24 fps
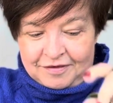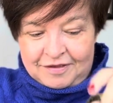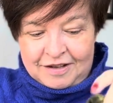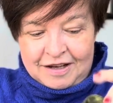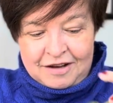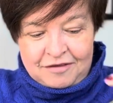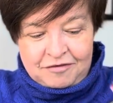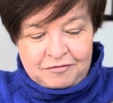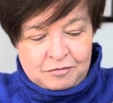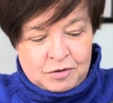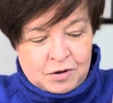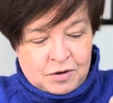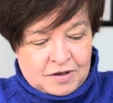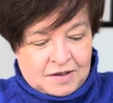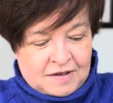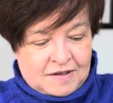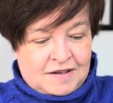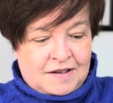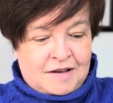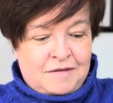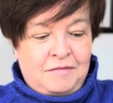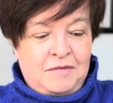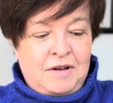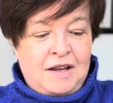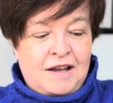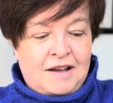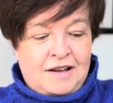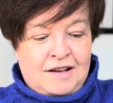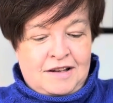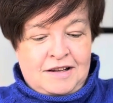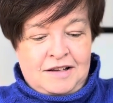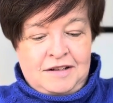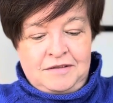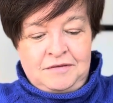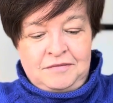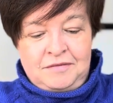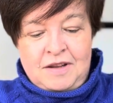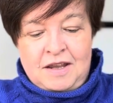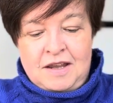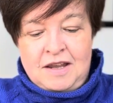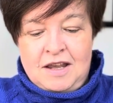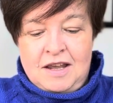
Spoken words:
I've bought some yarn.